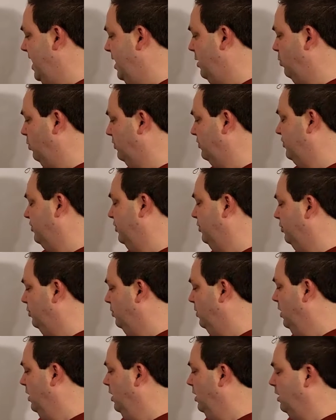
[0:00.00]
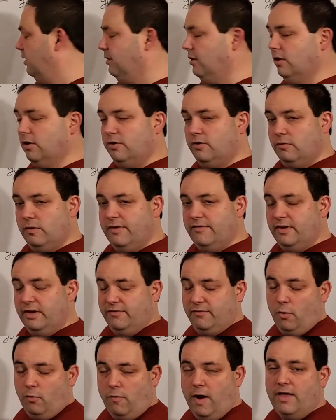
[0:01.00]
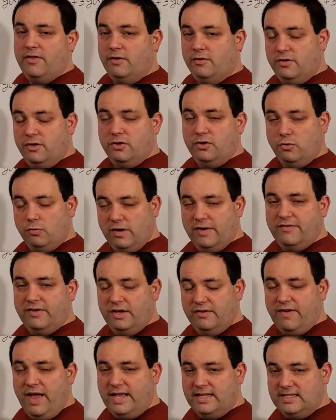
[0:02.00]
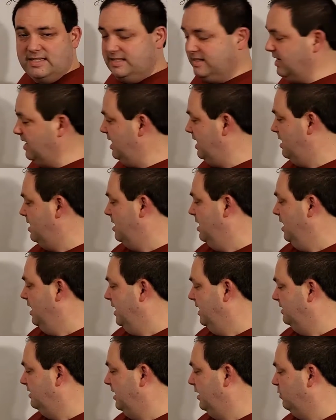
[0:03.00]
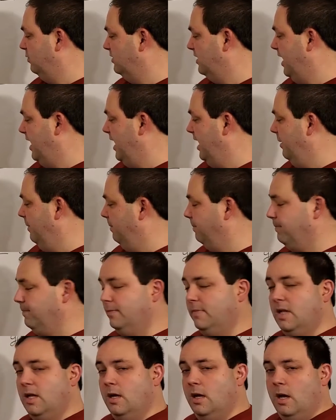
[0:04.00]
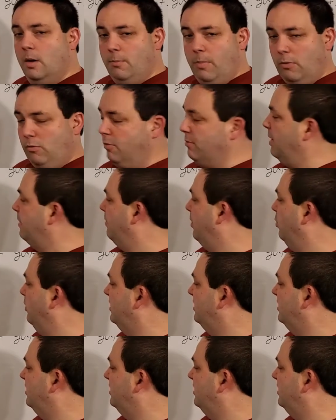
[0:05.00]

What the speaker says: equal to the derivative, or rather the derivative at c is equal to m. But remember, we